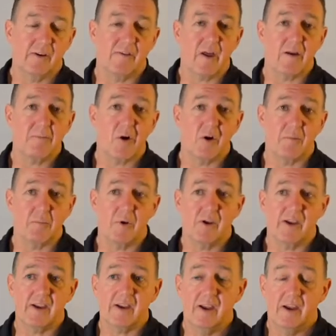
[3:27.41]
And they might
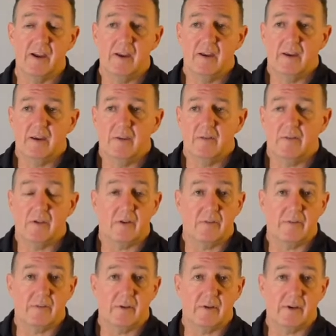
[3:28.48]
be
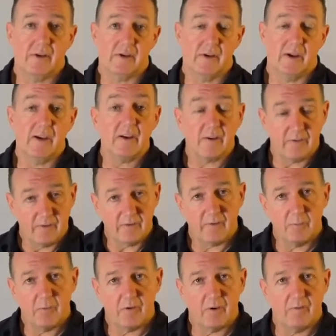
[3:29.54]
the
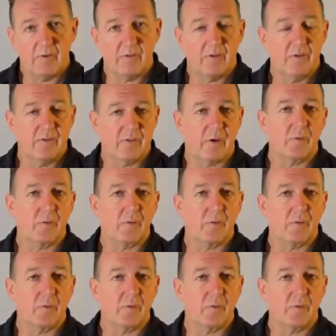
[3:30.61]
ecosystem services.